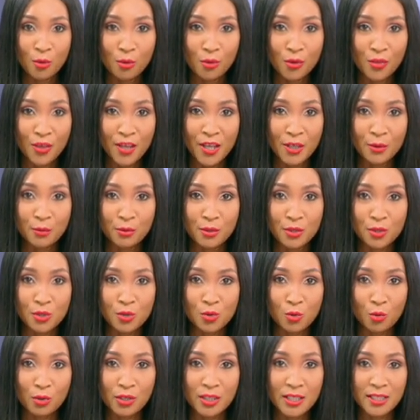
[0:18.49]
with Edwin
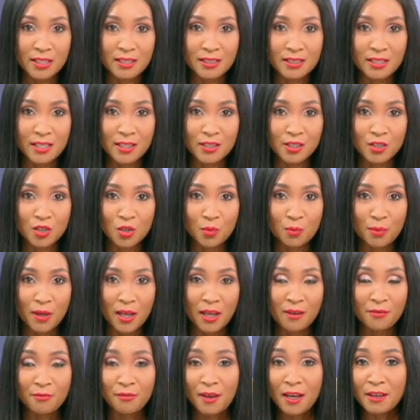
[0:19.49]
Sodi set to
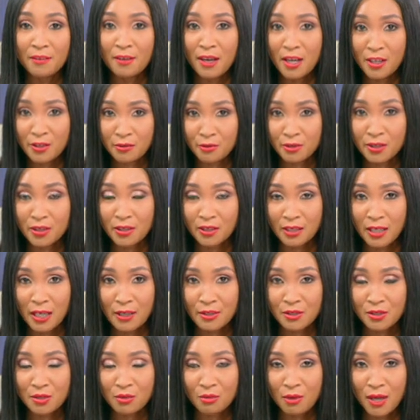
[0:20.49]
pay
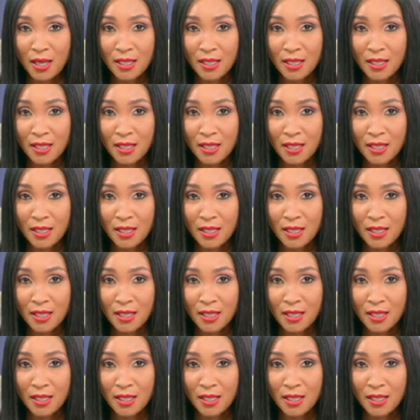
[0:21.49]
500,000